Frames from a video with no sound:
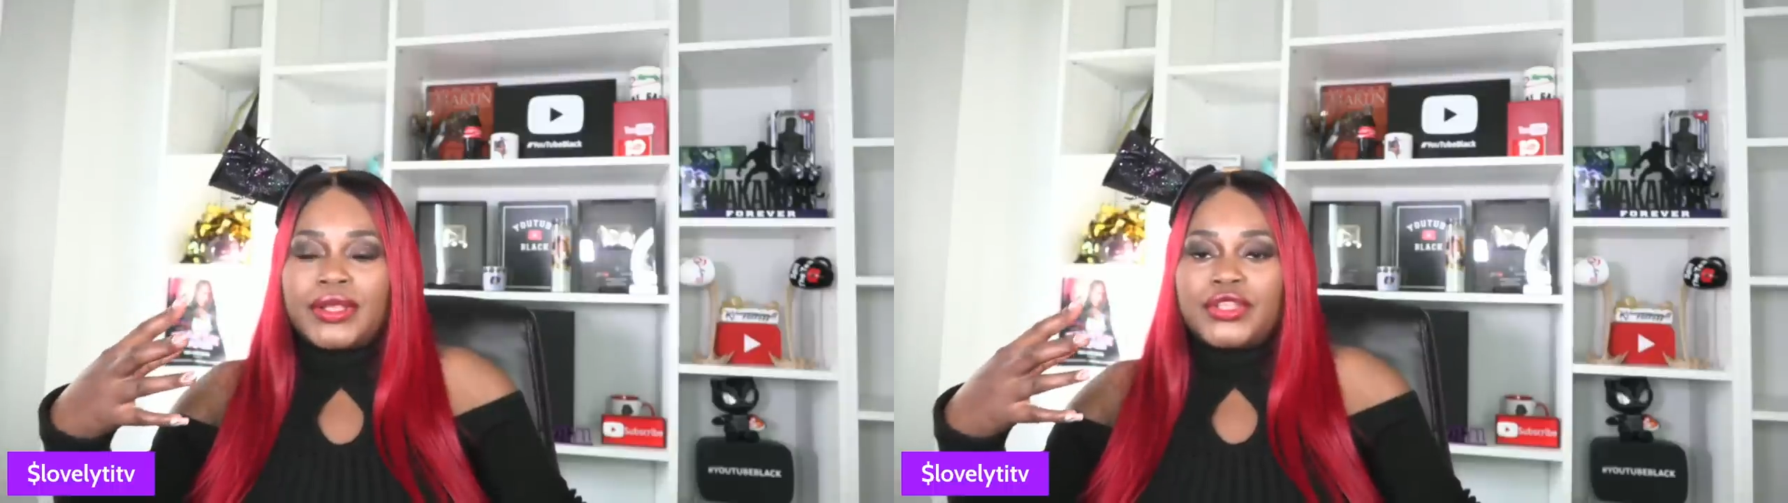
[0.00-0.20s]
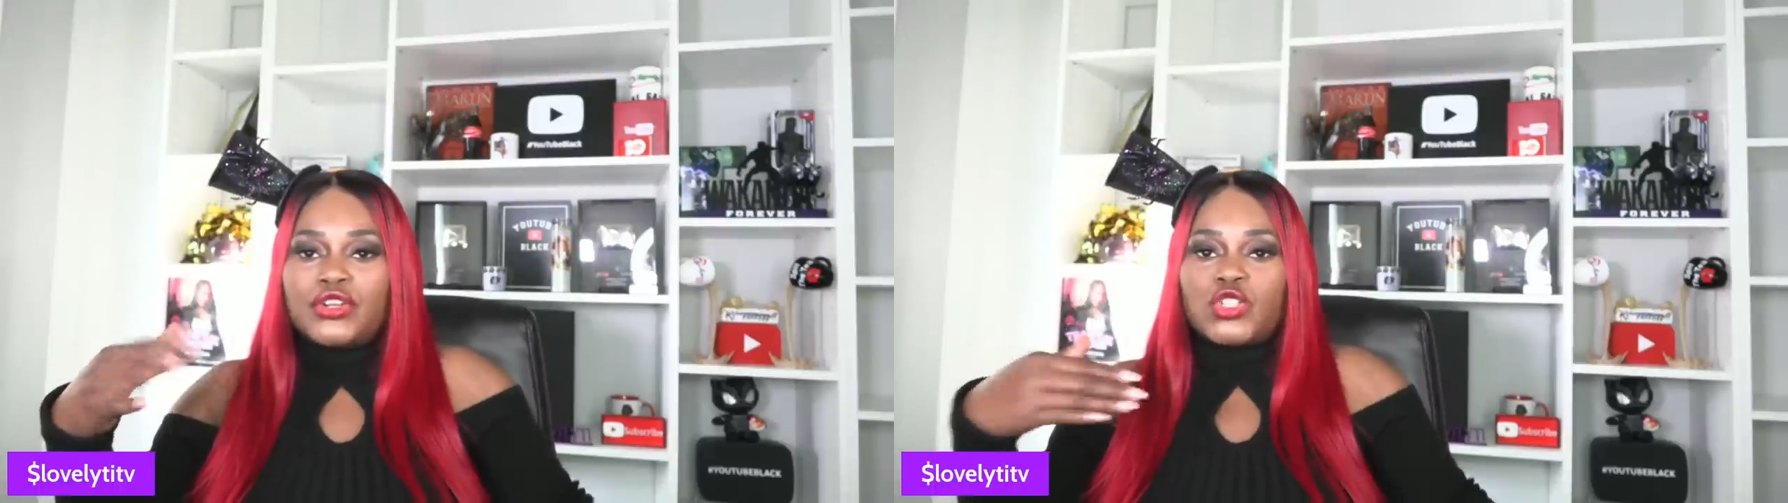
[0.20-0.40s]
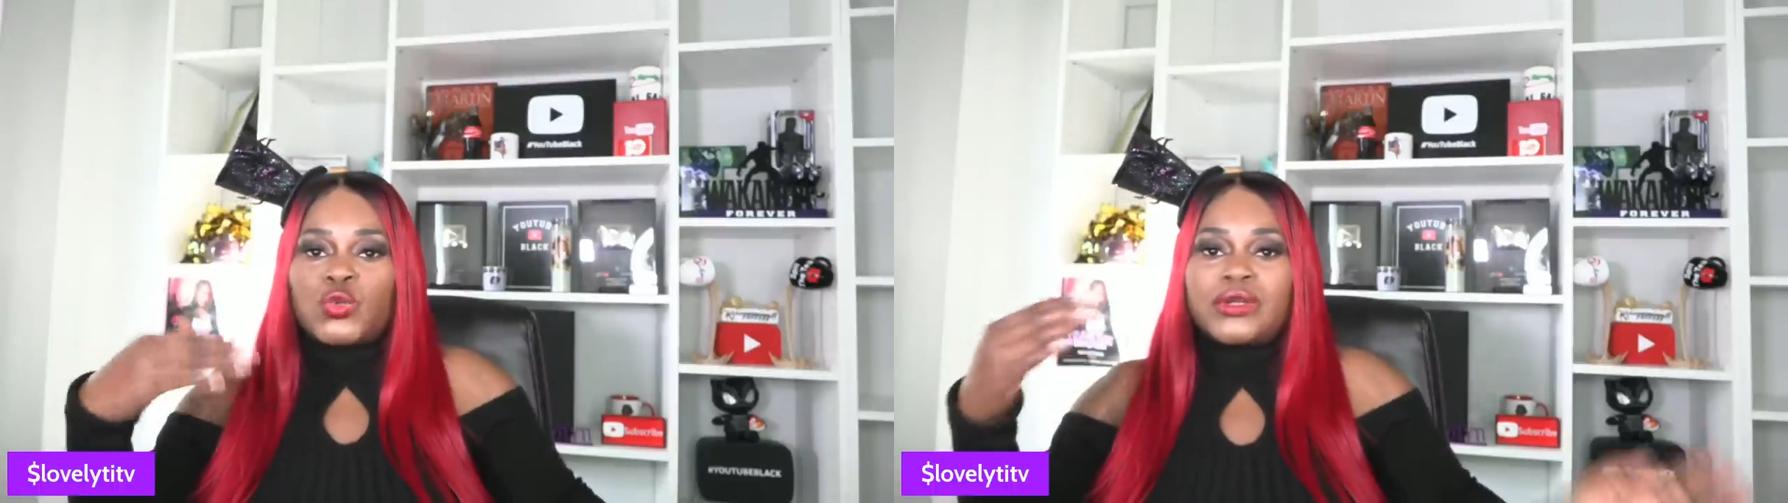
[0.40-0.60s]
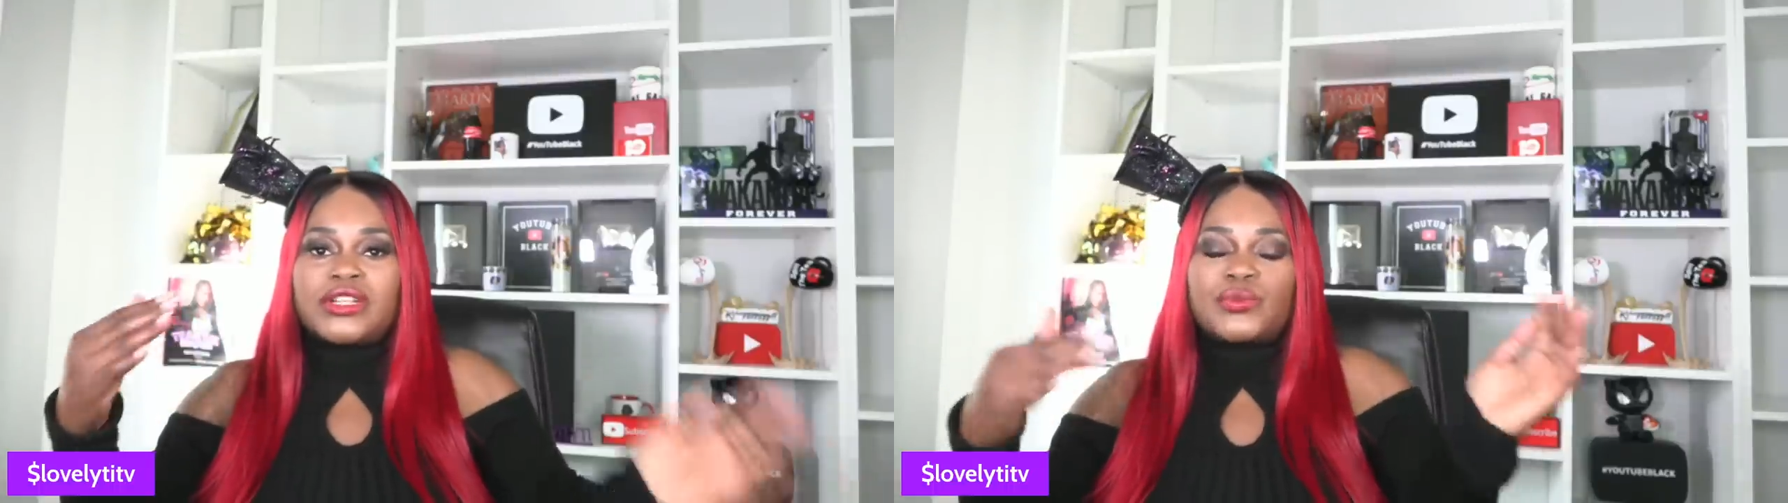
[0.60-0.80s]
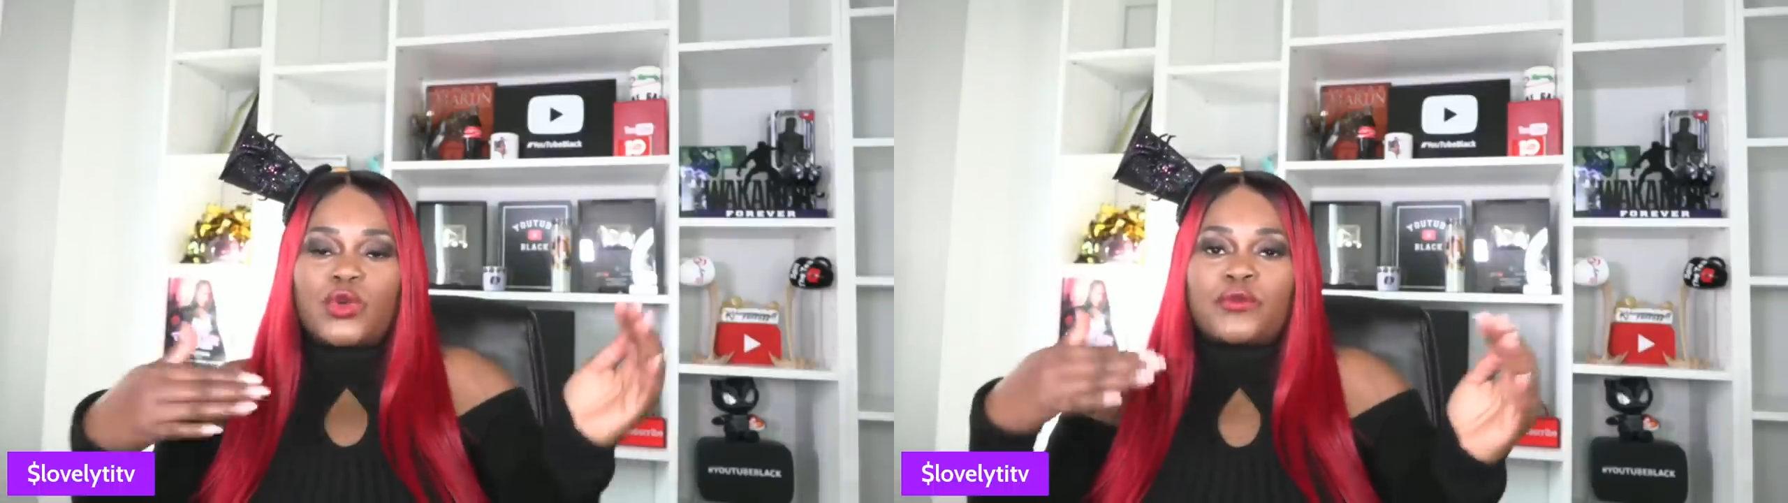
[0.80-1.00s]
You know, Twitter
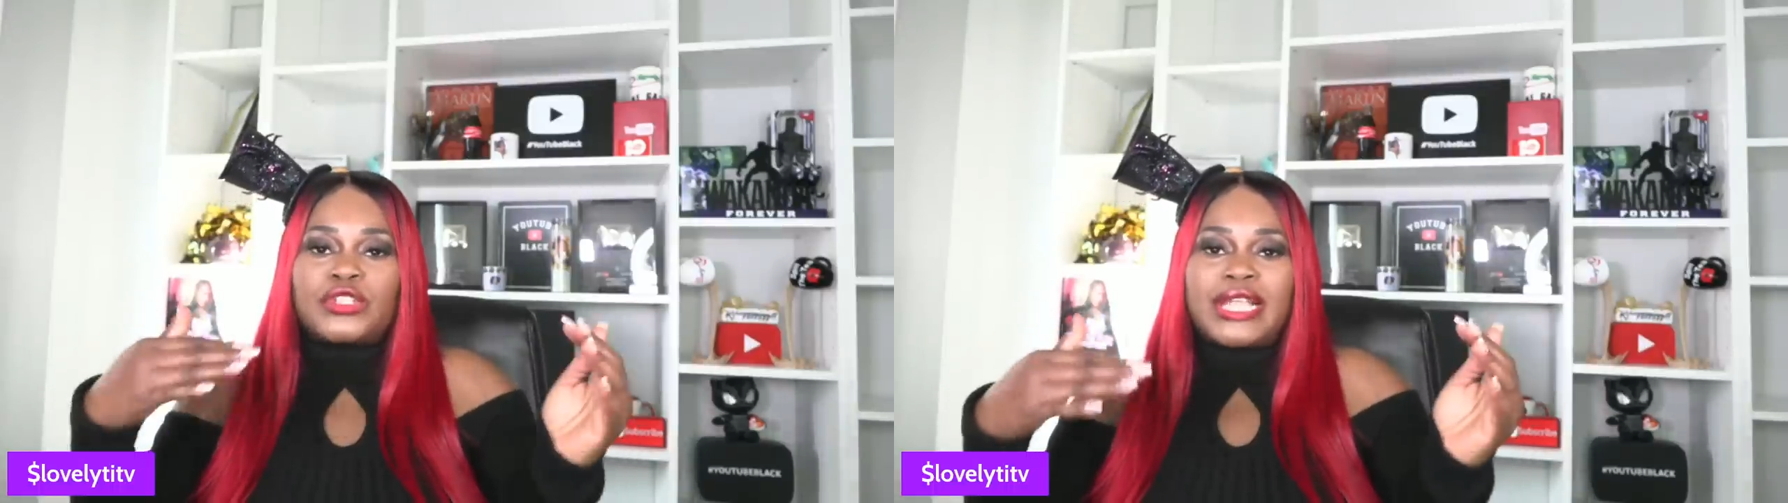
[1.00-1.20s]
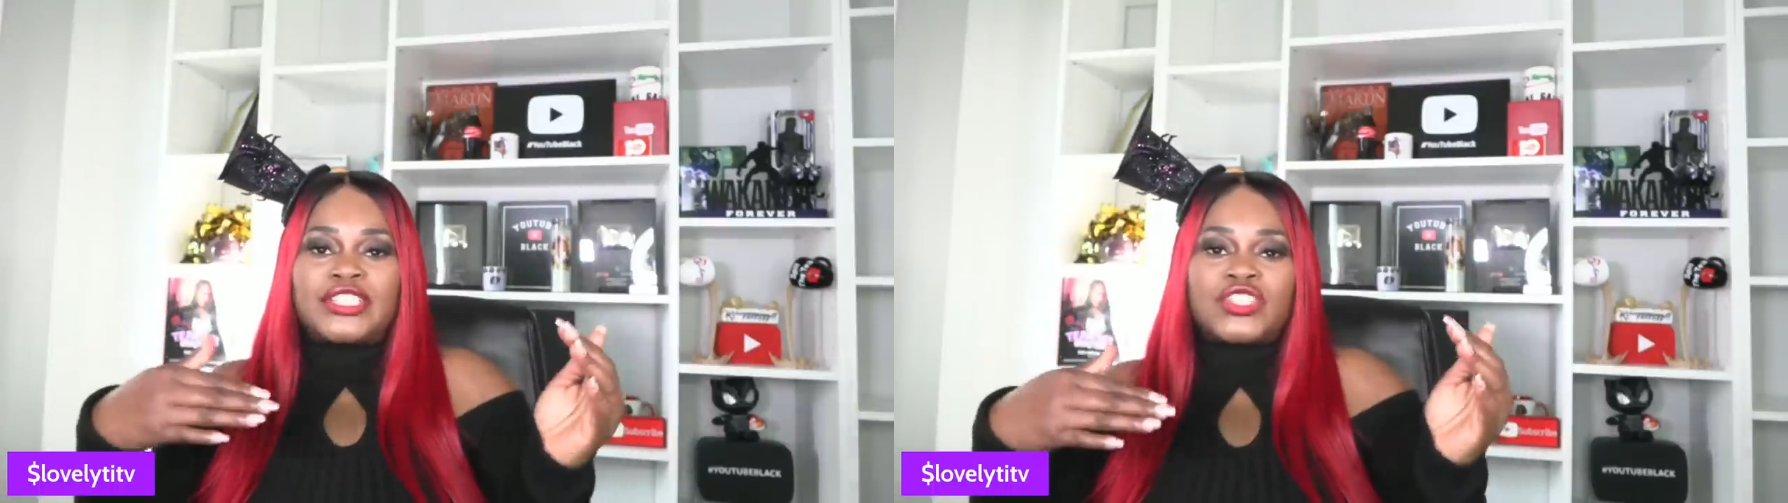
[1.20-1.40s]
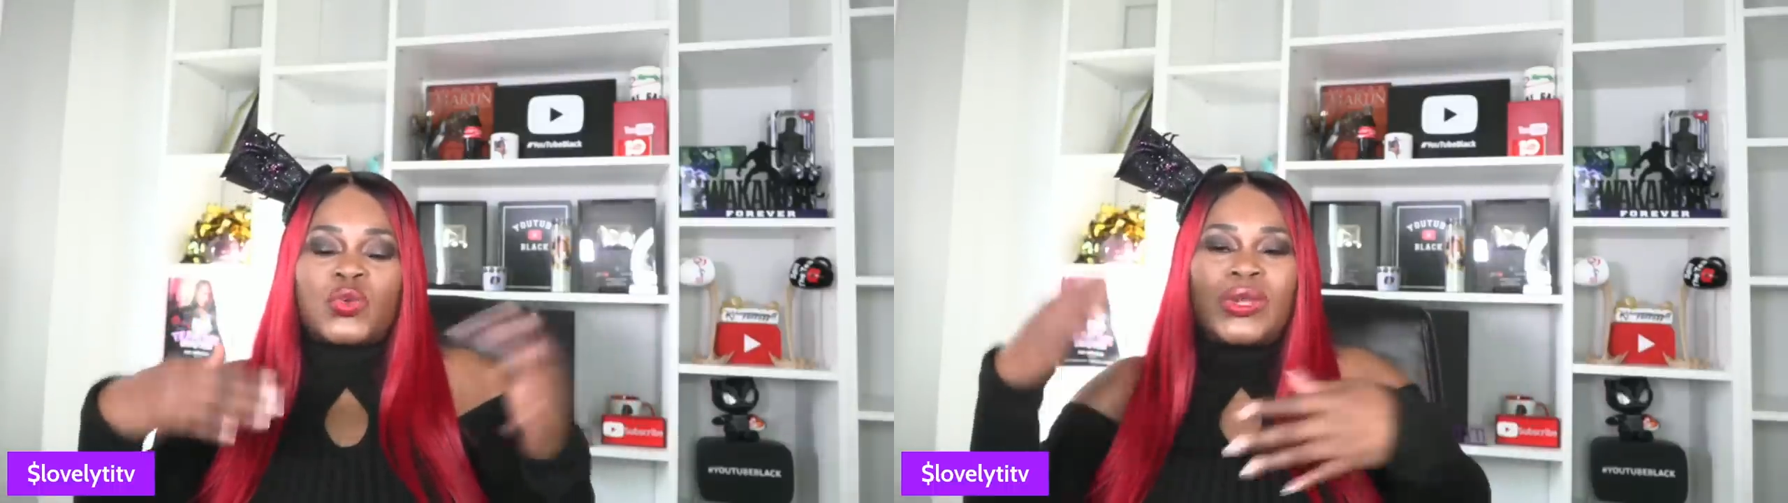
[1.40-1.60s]
is more for like just